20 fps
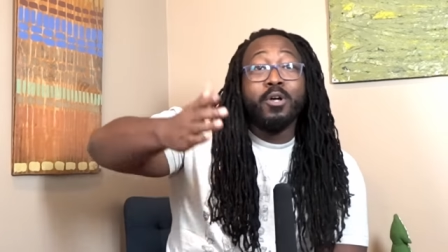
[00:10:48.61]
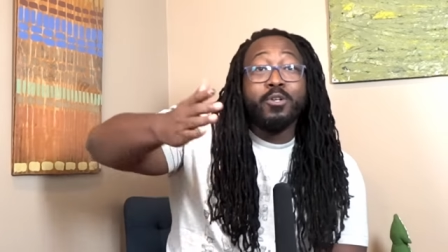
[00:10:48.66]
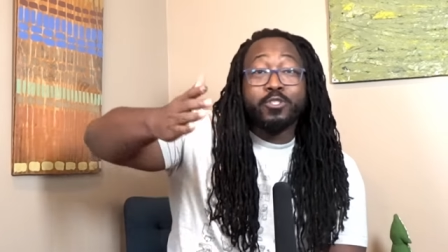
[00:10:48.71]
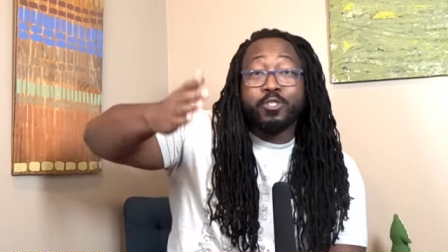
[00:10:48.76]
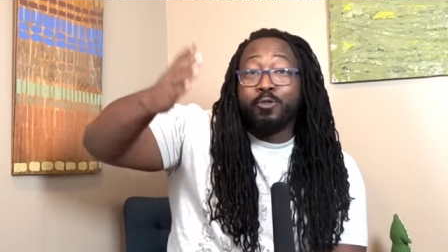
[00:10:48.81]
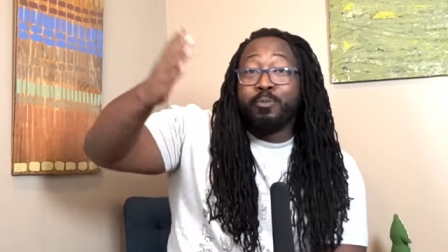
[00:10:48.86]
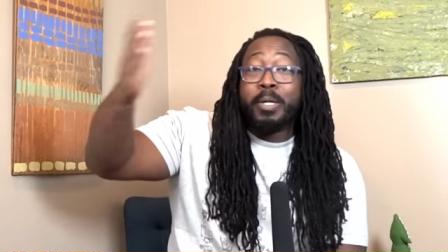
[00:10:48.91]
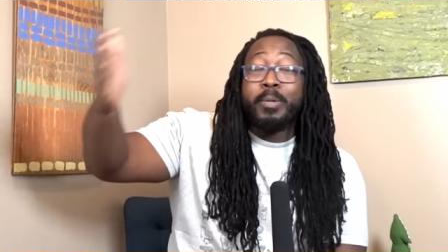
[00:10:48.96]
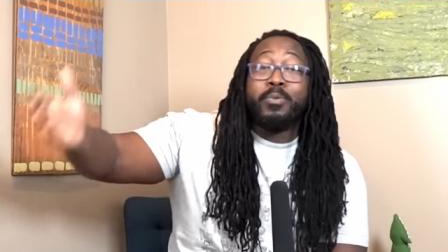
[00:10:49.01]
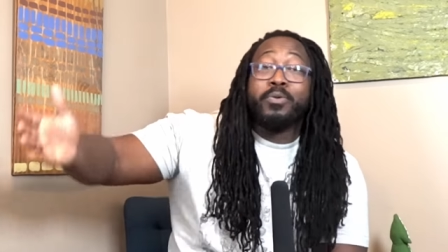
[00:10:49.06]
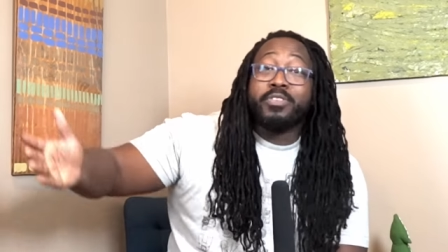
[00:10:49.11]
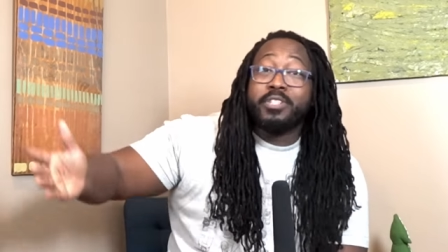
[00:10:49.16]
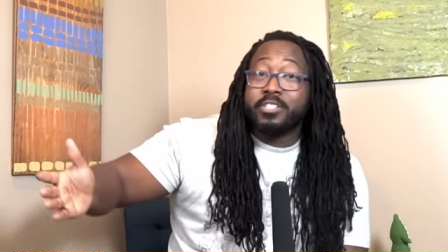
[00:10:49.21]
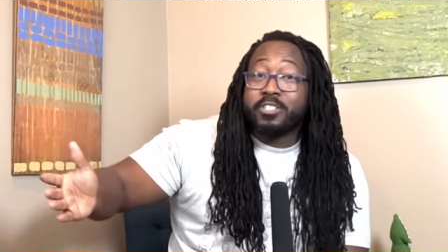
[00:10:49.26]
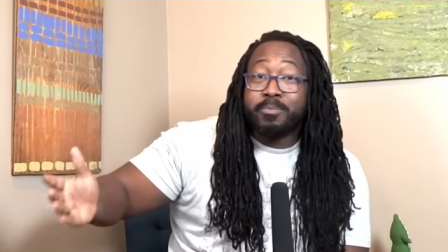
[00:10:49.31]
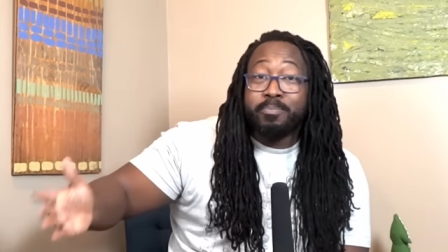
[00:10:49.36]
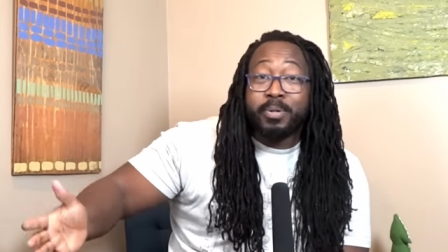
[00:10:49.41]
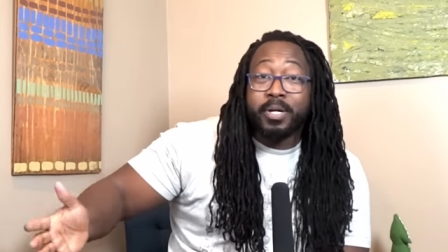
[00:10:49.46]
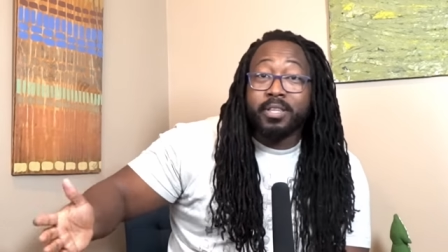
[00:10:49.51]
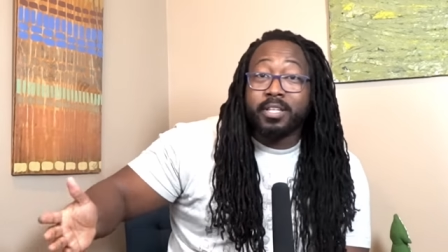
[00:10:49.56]
to people with
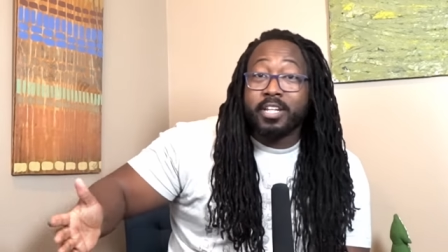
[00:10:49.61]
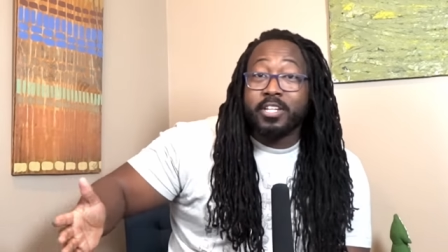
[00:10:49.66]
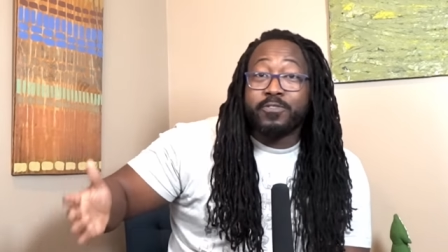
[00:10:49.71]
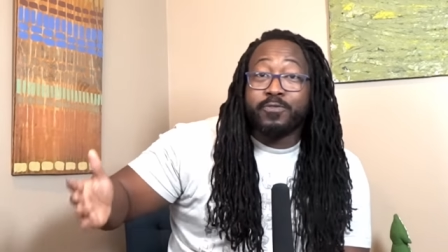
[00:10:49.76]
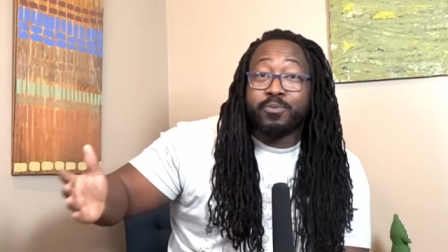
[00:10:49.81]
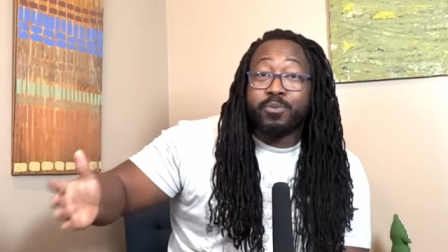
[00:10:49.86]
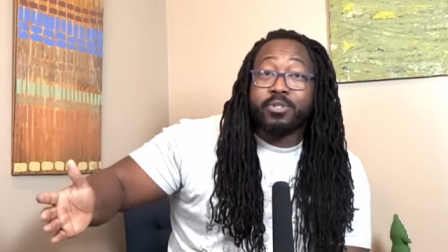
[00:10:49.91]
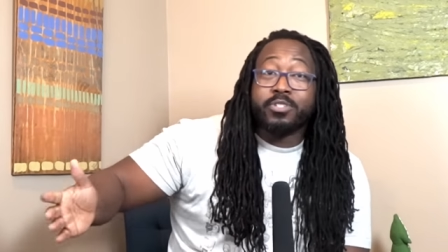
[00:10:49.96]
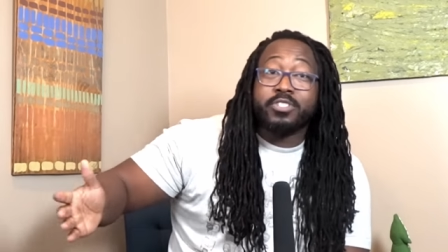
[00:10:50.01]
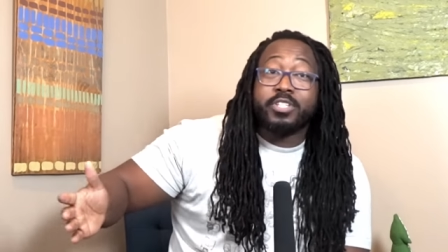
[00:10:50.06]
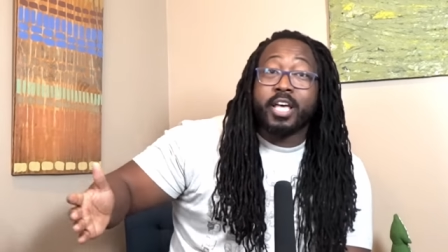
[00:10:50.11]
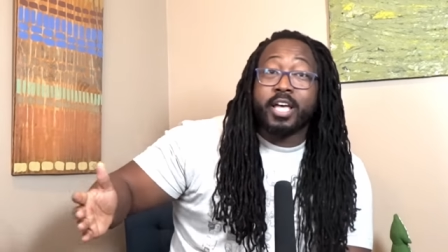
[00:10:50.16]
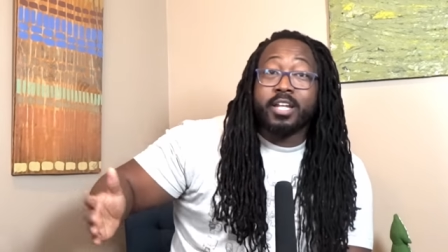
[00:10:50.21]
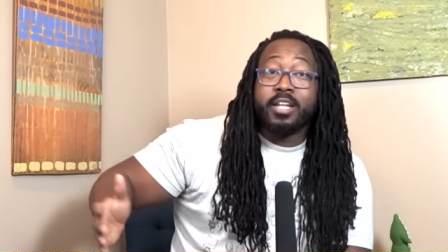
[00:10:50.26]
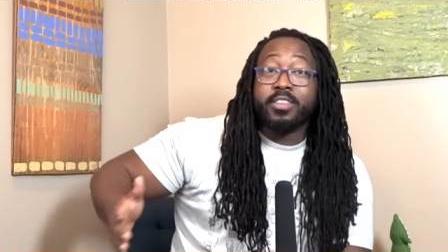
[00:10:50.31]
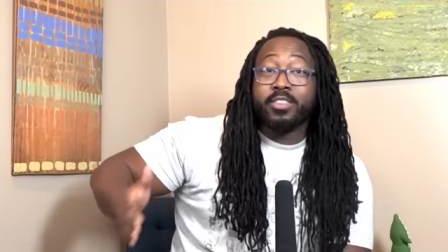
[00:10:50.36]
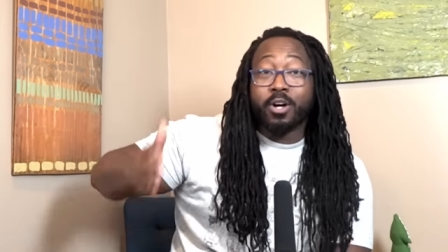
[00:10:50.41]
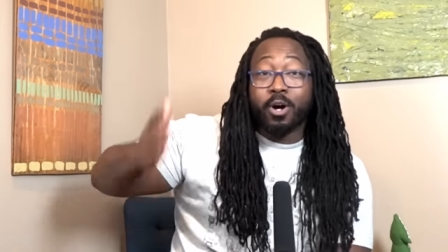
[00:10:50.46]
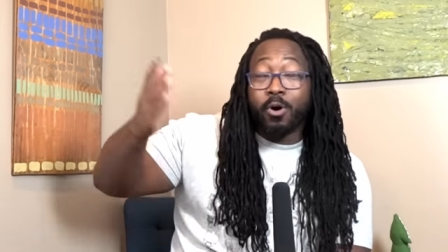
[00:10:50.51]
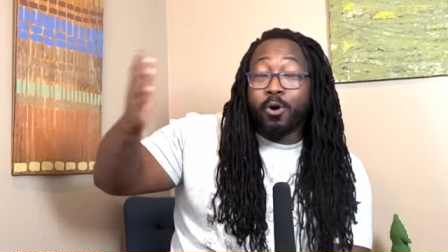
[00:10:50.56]
disabilities for a second,
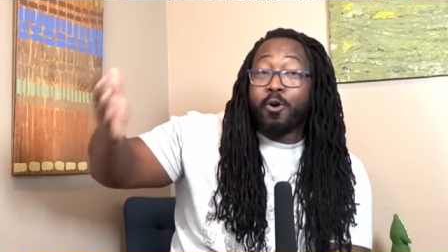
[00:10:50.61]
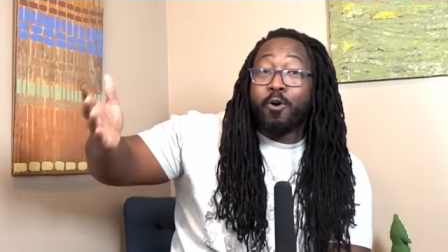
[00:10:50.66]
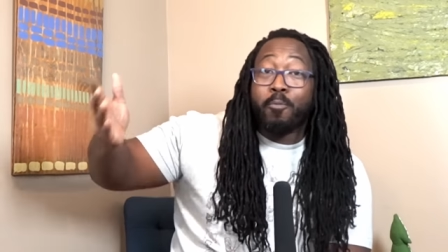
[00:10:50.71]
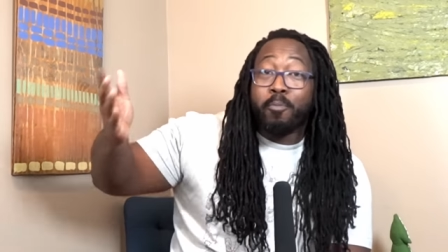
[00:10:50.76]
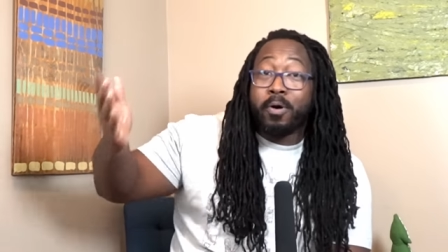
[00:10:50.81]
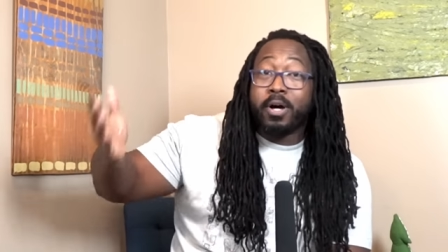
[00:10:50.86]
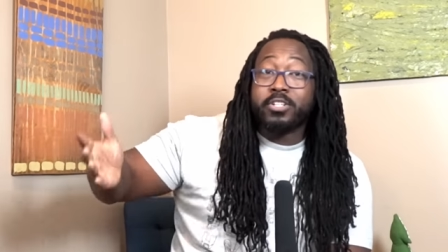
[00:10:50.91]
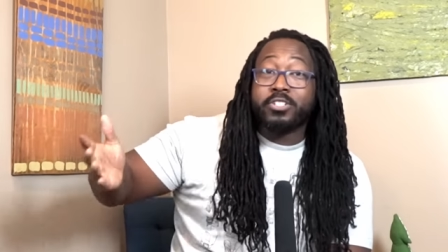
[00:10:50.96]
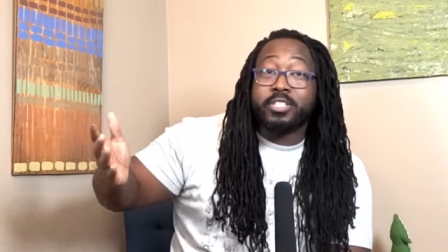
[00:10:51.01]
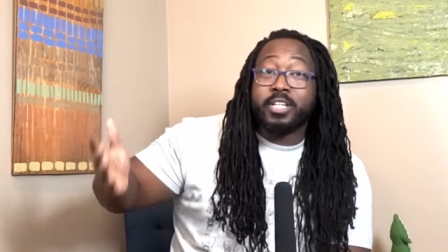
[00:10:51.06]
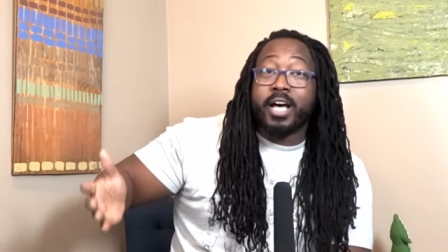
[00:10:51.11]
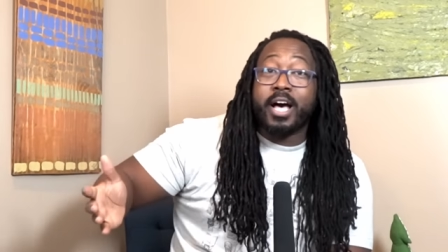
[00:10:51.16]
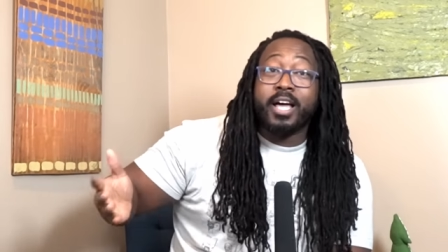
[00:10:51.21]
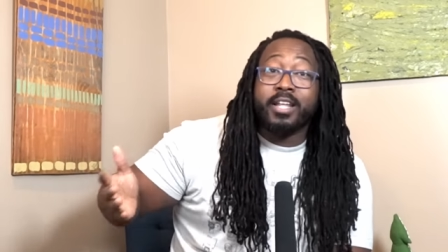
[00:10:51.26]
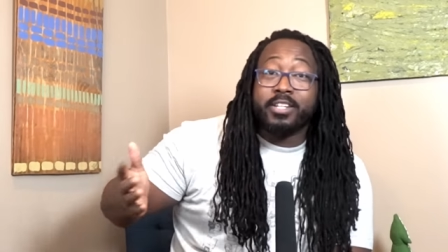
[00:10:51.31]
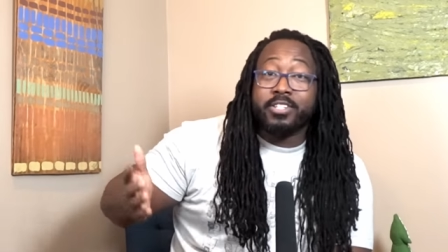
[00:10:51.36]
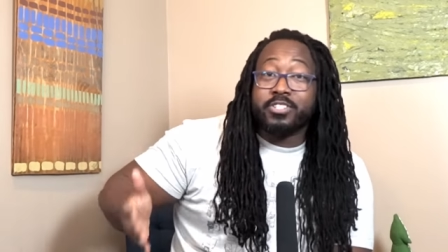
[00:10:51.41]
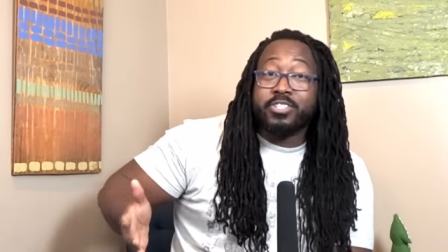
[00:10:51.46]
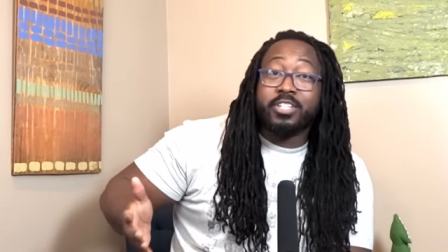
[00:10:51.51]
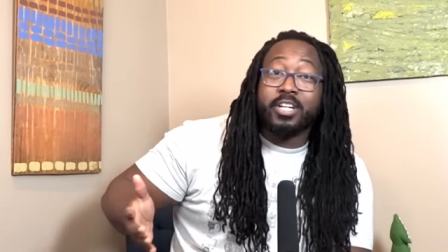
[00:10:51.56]
and the whole
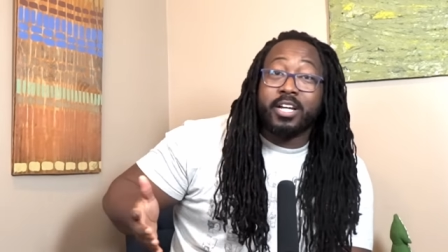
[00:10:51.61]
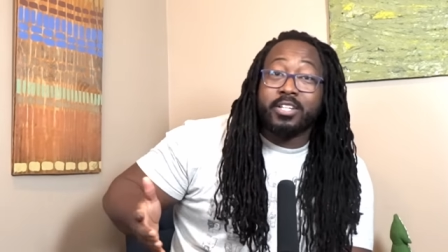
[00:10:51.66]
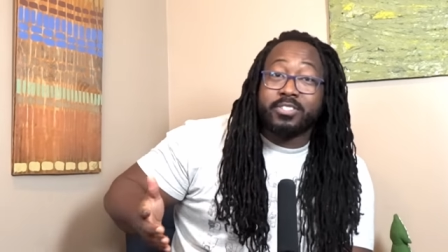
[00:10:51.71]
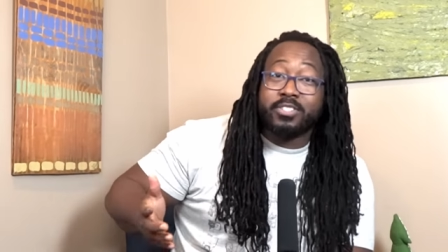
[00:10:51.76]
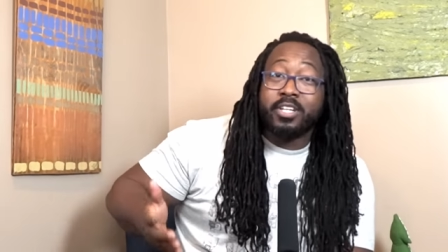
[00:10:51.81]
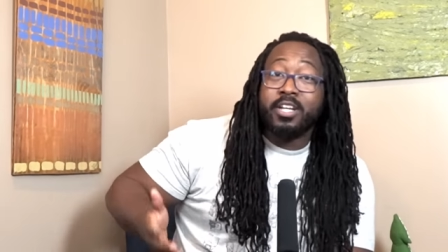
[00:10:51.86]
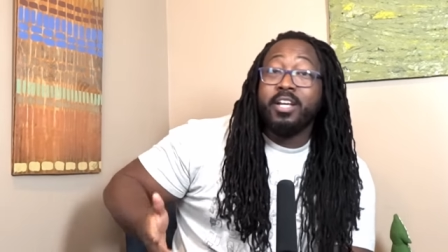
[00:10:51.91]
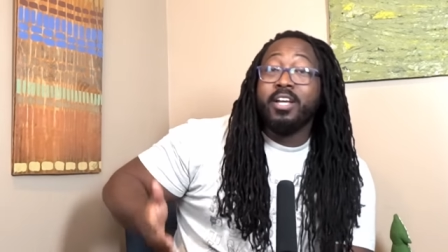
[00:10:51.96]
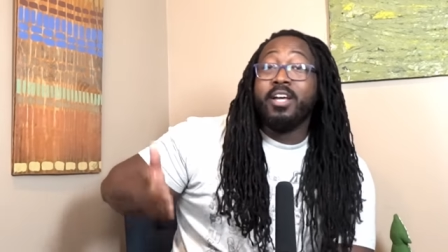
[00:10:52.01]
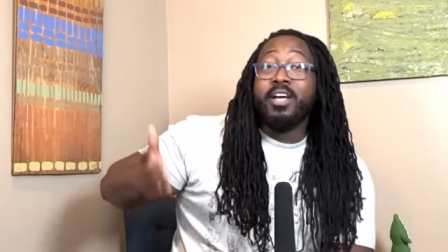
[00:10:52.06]
punchline is just,